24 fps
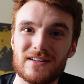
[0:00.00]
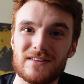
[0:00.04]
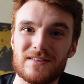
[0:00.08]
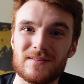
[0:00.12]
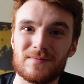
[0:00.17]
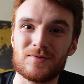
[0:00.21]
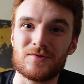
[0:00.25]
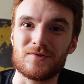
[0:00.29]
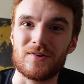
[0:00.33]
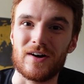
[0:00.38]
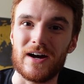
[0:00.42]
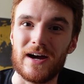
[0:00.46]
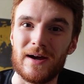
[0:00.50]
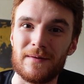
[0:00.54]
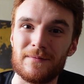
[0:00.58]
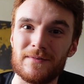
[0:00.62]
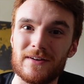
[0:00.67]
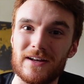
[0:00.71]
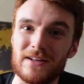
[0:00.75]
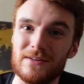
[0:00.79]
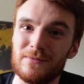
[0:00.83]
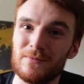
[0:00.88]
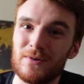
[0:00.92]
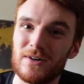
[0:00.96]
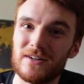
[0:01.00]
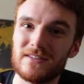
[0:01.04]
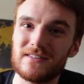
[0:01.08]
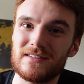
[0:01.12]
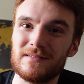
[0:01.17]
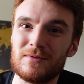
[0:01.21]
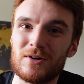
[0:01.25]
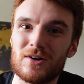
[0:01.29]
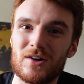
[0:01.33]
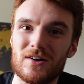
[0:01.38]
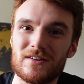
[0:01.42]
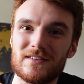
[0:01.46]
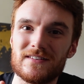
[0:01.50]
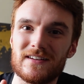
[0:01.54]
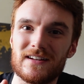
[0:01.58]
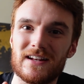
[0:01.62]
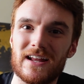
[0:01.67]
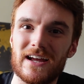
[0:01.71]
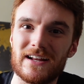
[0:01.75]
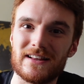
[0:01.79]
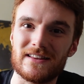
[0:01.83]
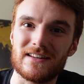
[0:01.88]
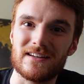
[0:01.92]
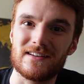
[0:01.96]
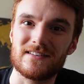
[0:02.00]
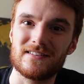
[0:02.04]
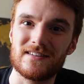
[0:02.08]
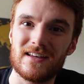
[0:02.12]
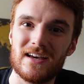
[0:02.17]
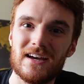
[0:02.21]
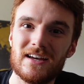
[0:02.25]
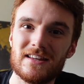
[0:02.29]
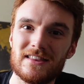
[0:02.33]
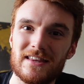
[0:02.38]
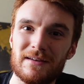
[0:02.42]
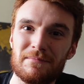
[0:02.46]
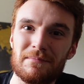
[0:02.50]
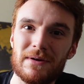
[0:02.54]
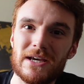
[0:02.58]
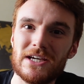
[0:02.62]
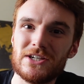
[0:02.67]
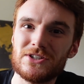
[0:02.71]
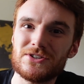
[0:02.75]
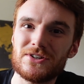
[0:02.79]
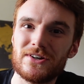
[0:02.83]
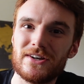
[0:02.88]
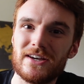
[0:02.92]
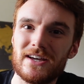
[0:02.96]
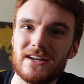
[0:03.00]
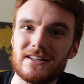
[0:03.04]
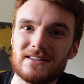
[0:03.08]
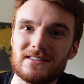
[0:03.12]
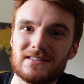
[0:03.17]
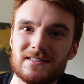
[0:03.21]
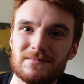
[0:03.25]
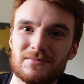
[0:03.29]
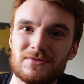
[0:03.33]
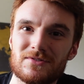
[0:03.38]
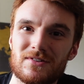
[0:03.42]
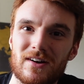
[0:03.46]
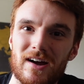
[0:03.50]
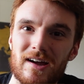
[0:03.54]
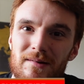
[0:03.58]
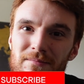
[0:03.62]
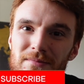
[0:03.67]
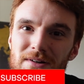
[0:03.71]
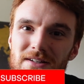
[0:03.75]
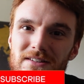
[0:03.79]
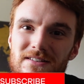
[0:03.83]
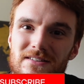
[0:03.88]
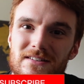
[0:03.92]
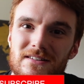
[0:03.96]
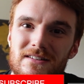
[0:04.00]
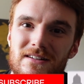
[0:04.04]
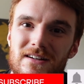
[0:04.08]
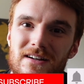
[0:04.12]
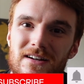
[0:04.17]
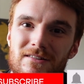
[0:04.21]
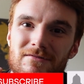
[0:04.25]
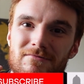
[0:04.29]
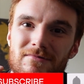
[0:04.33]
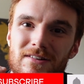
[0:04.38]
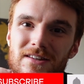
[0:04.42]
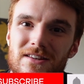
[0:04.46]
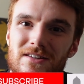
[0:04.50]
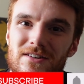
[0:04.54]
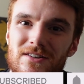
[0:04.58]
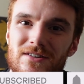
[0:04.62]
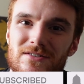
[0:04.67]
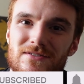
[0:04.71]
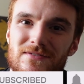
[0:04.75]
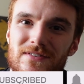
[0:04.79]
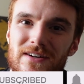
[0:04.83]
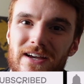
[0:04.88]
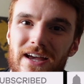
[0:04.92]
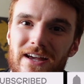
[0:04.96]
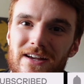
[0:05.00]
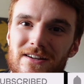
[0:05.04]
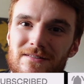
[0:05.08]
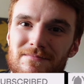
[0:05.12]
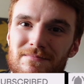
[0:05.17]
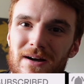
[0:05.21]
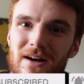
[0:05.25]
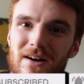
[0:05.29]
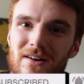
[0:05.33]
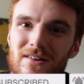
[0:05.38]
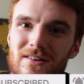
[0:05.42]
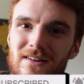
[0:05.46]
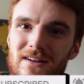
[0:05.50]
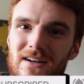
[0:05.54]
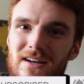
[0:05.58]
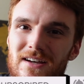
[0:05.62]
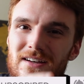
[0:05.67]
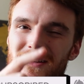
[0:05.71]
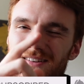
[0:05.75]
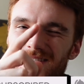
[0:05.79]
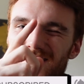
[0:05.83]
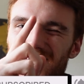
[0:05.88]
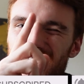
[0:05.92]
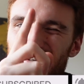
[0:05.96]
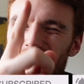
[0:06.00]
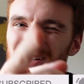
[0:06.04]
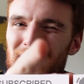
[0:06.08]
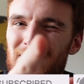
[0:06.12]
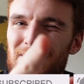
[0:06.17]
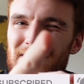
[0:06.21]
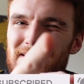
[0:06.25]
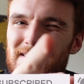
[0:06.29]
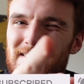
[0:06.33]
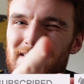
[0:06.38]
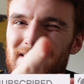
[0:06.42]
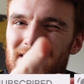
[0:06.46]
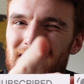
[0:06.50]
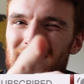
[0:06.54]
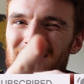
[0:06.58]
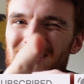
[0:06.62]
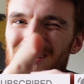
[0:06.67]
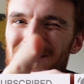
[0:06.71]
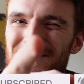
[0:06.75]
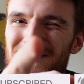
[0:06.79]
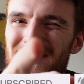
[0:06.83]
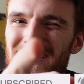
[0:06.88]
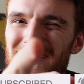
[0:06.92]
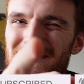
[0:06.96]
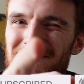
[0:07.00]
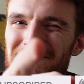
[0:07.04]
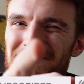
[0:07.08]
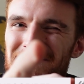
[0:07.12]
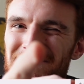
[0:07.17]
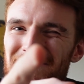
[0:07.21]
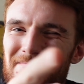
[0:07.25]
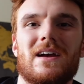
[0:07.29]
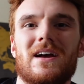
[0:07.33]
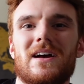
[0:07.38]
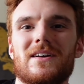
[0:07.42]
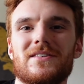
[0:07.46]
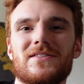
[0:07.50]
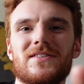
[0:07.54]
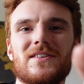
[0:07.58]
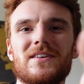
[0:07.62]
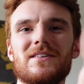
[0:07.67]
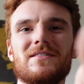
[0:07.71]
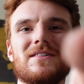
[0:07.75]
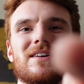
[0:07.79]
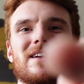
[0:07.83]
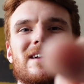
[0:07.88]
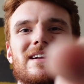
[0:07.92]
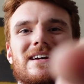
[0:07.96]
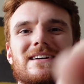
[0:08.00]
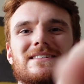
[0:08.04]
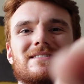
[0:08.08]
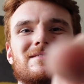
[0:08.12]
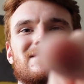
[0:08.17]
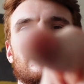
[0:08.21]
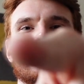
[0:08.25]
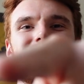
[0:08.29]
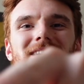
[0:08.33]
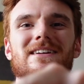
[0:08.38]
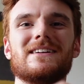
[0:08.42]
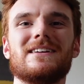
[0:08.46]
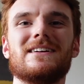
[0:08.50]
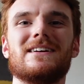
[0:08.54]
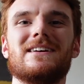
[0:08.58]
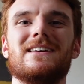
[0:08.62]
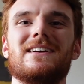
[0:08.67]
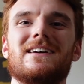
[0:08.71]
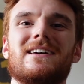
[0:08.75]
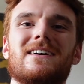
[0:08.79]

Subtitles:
subscribed and you want to see more content like this, then make sure you hit the subscribe button with the notification bell so you don't miss a single update. I'll see you on the next one,